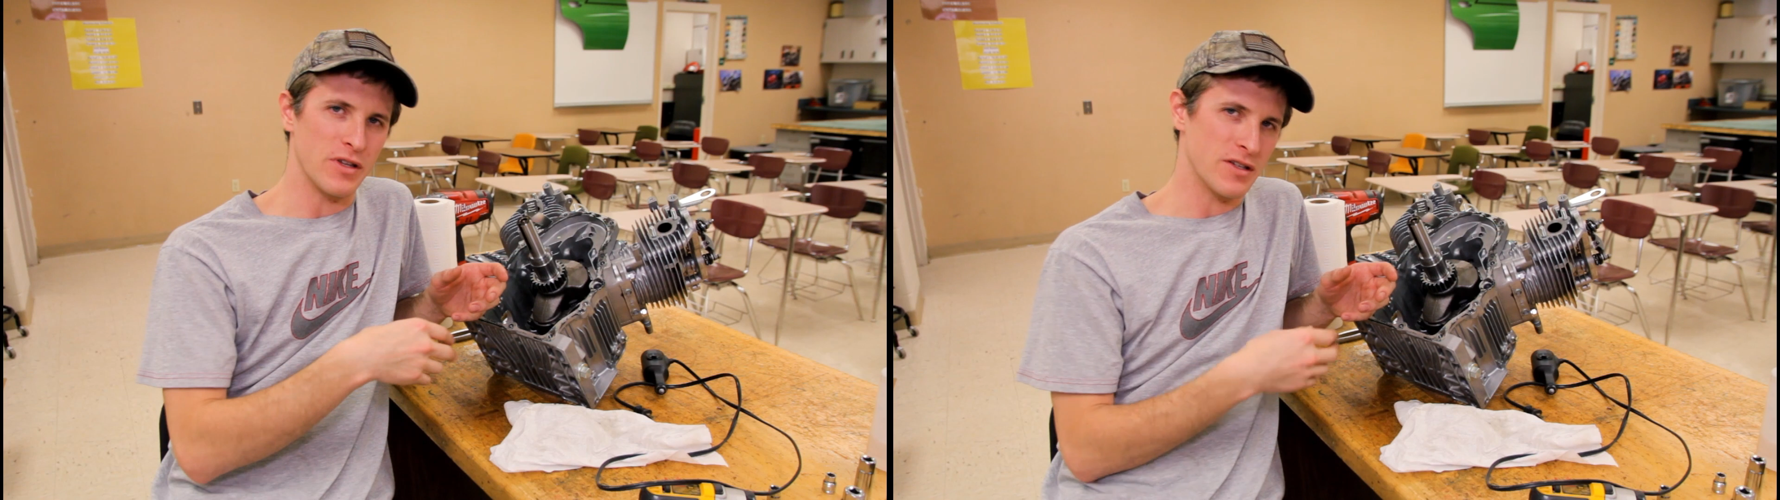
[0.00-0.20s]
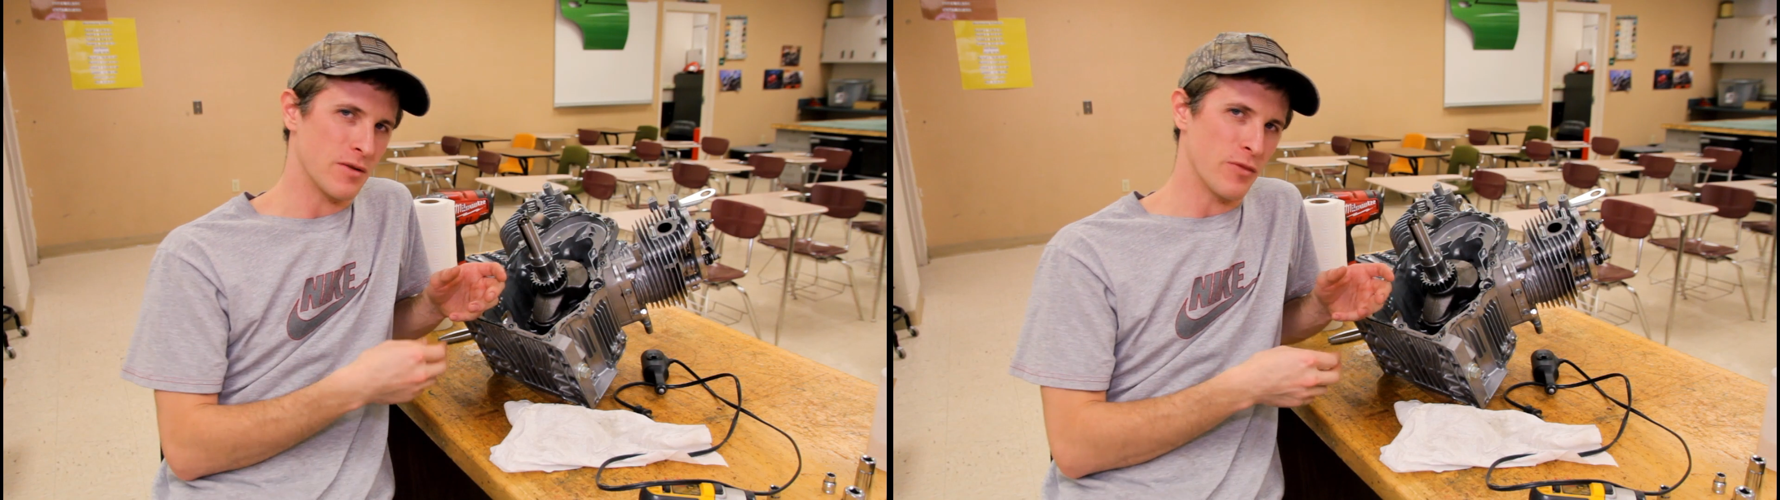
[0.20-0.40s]

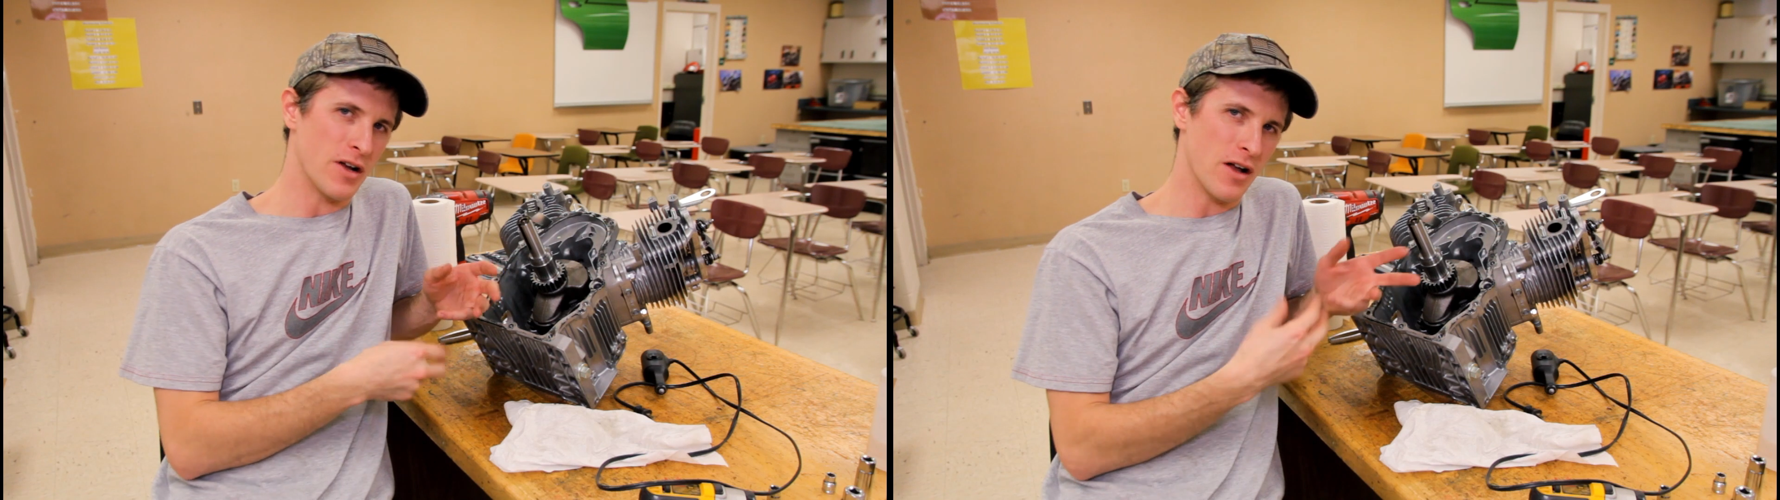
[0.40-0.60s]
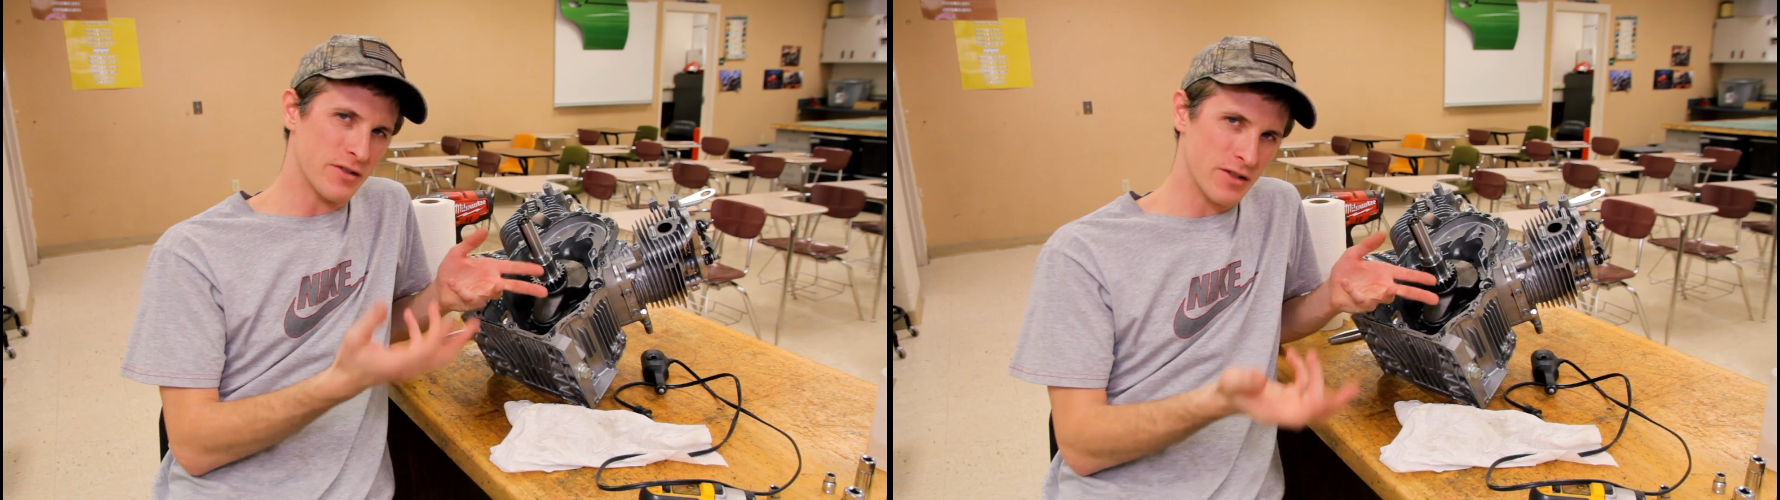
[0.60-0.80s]
somebody
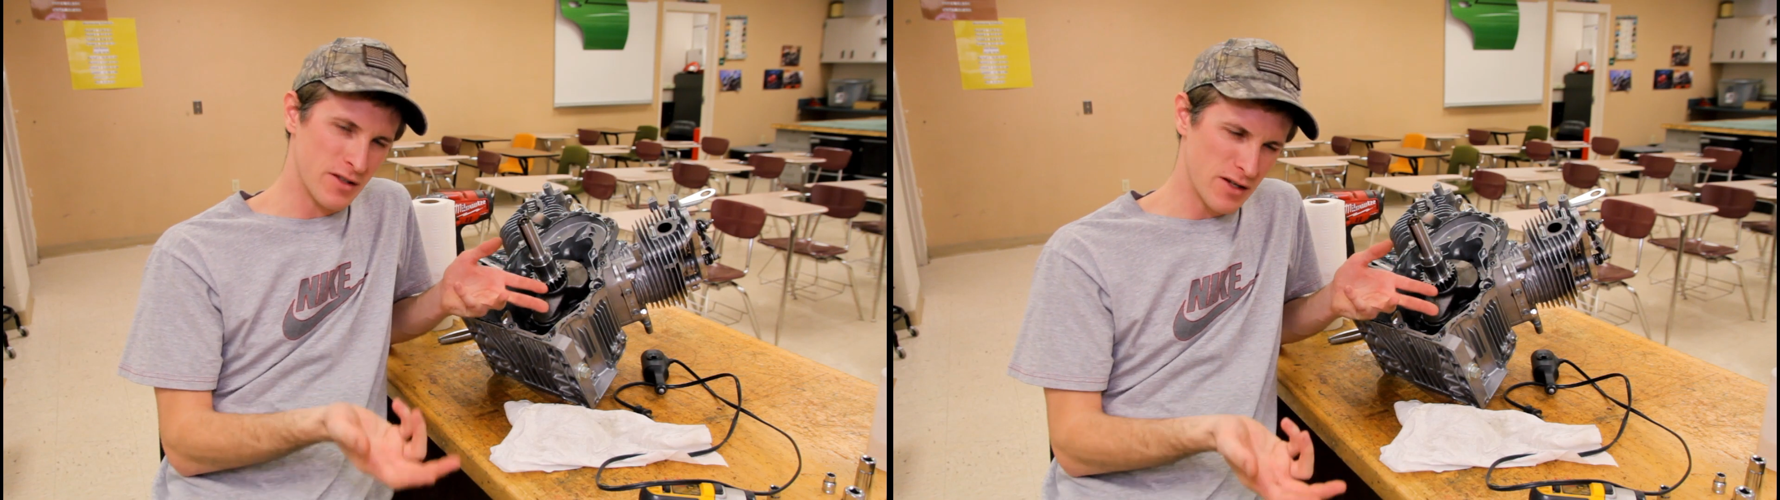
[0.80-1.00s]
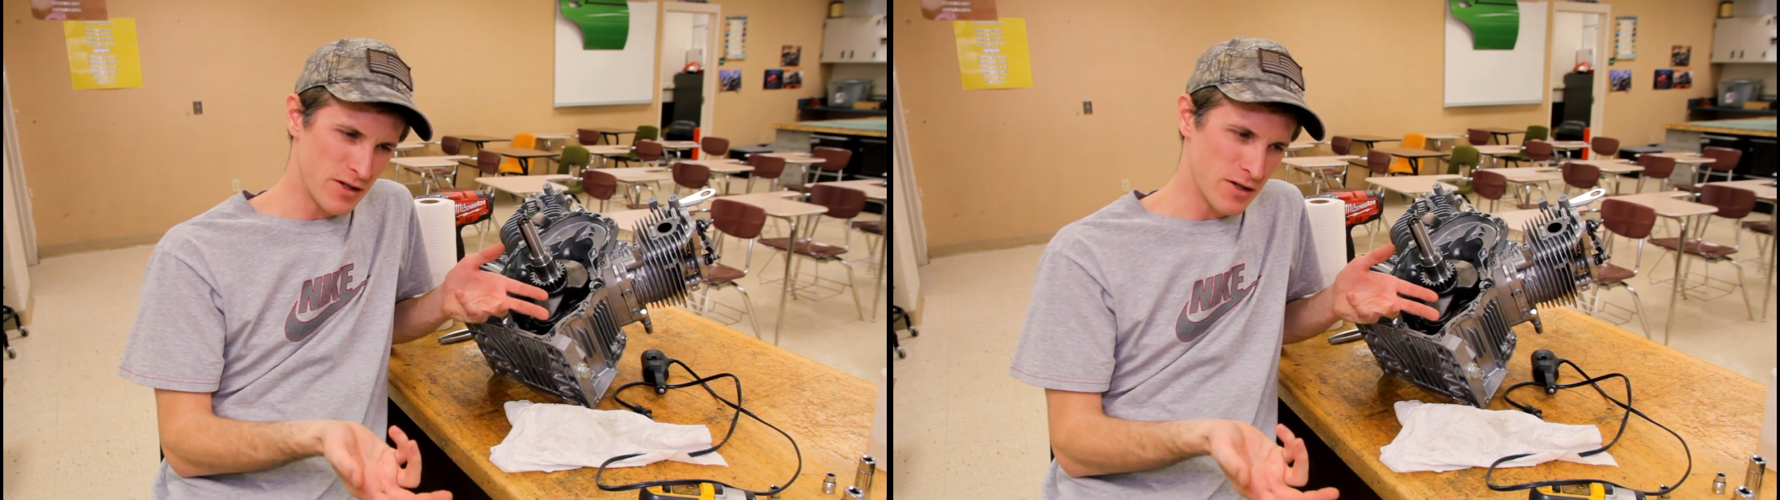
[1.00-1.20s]
else's
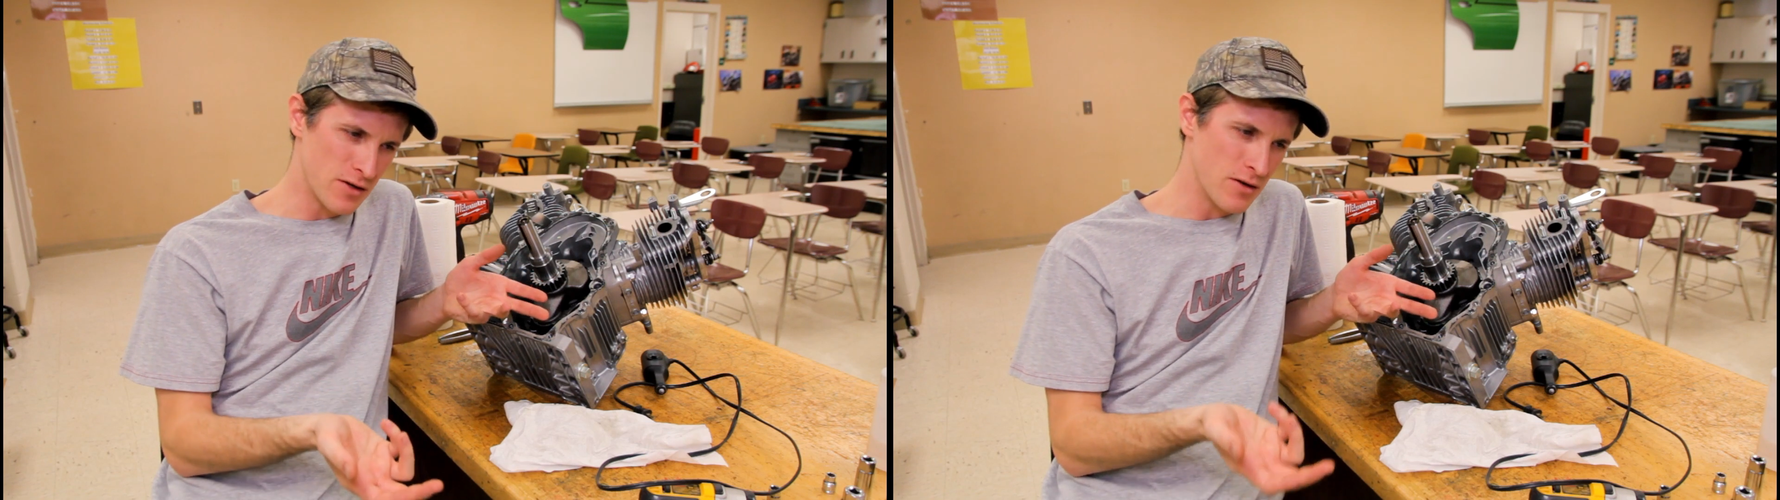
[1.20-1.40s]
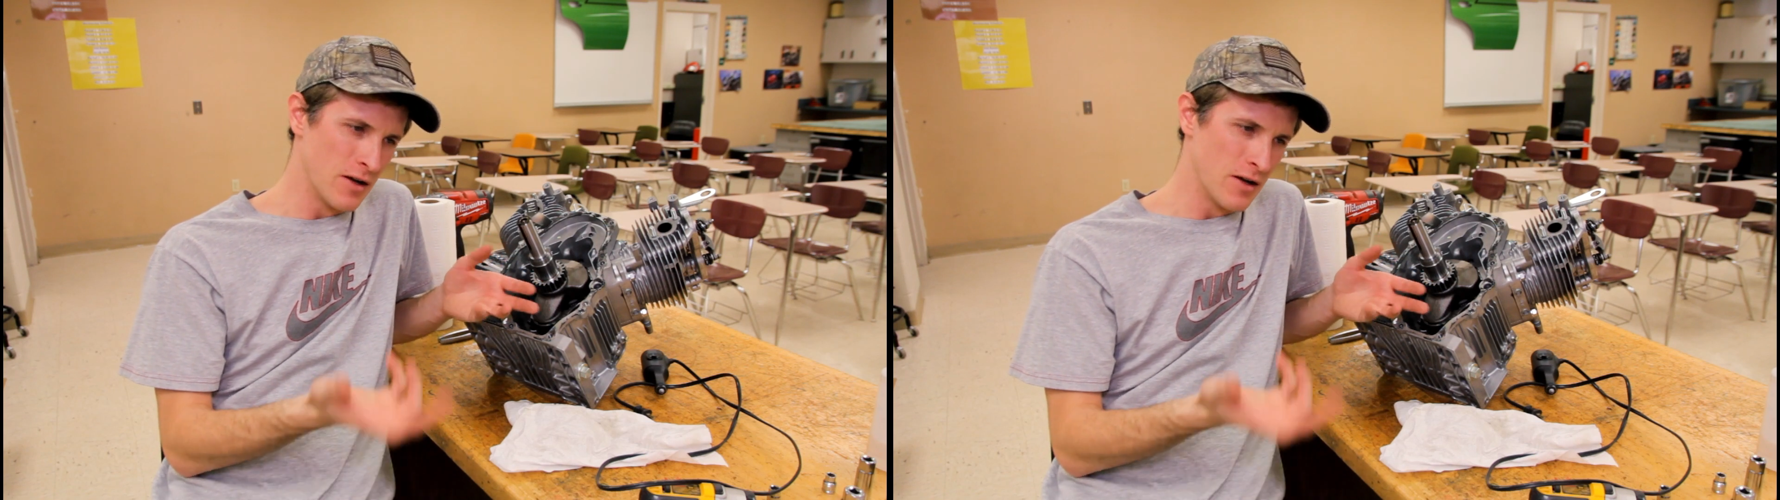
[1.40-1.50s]
engine,